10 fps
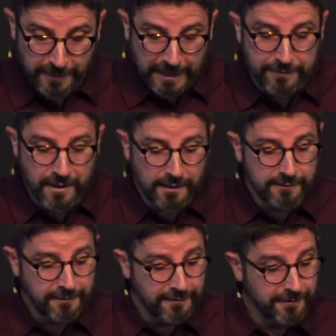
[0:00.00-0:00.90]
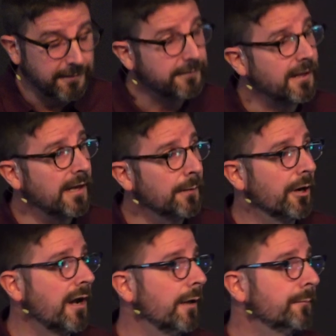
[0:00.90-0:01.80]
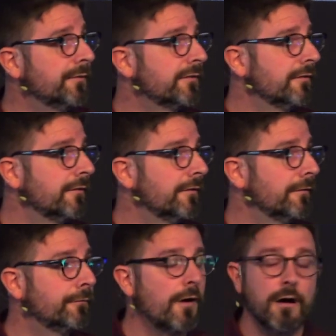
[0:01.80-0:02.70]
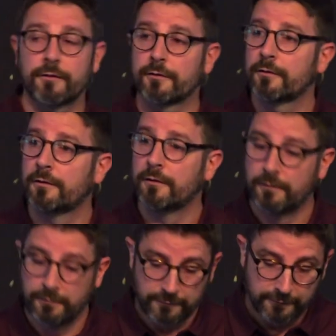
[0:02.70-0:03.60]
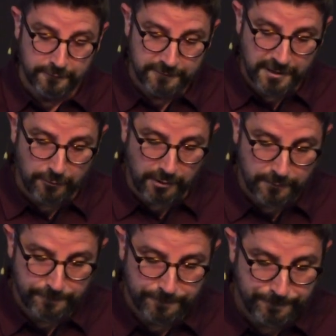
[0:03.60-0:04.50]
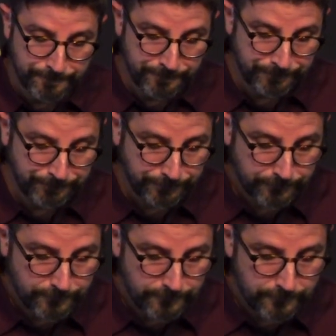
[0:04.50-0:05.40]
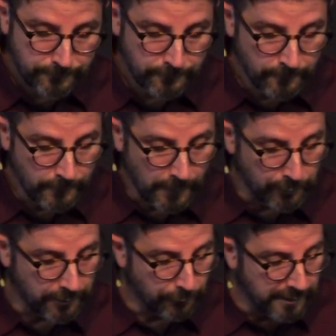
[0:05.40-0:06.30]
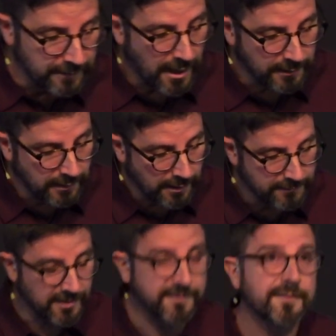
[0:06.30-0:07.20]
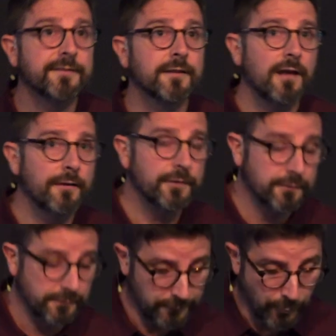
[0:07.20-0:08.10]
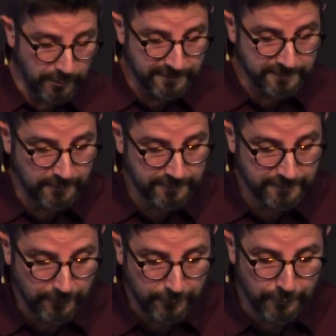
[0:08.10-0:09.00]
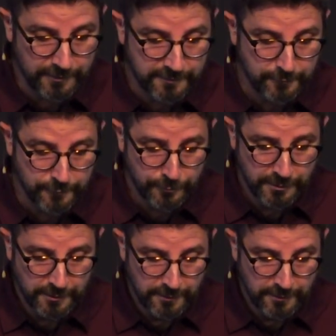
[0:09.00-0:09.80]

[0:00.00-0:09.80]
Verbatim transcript: and then to Abraham's father, Terah. I'm going to read that again Genesis 11, 26 to 32.